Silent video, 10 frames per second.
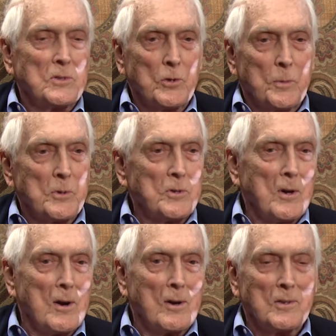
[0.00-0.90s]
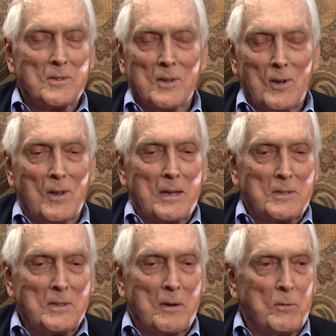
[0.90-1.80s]
superstars, all that
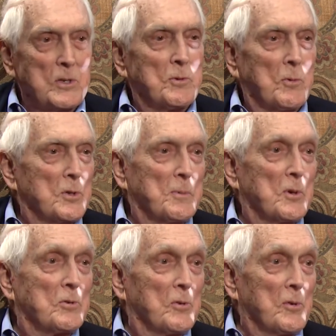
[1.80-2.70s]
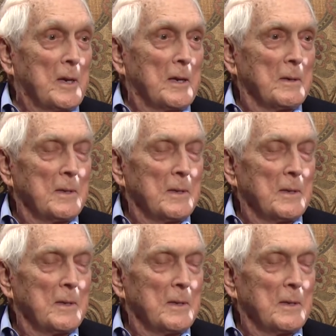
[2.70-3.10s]
stuff. We, we're supposed to win.